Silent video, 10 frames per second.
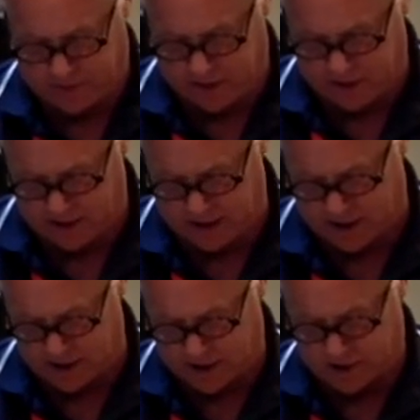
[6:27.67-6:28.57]
and the
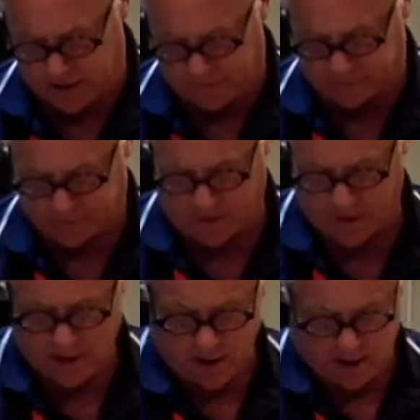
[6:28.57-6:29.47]
edge.
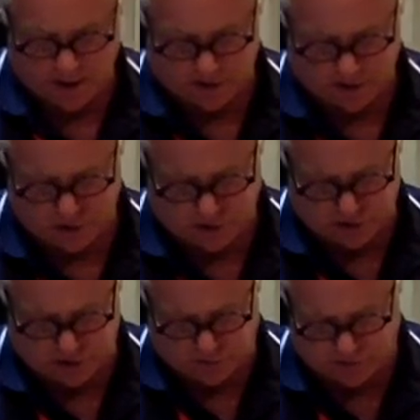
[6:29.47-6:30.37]
And I'll show
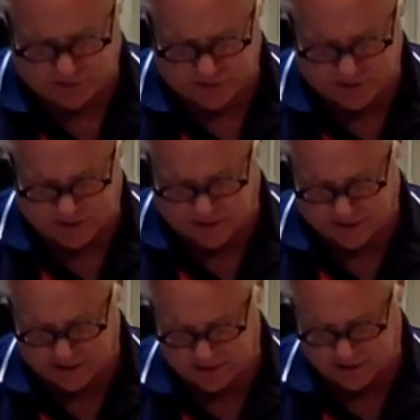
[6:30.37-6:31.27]
you what this
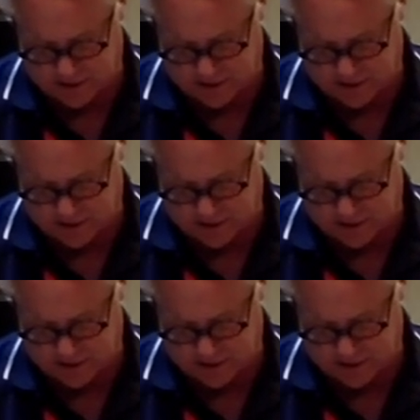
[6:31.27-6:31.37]
does.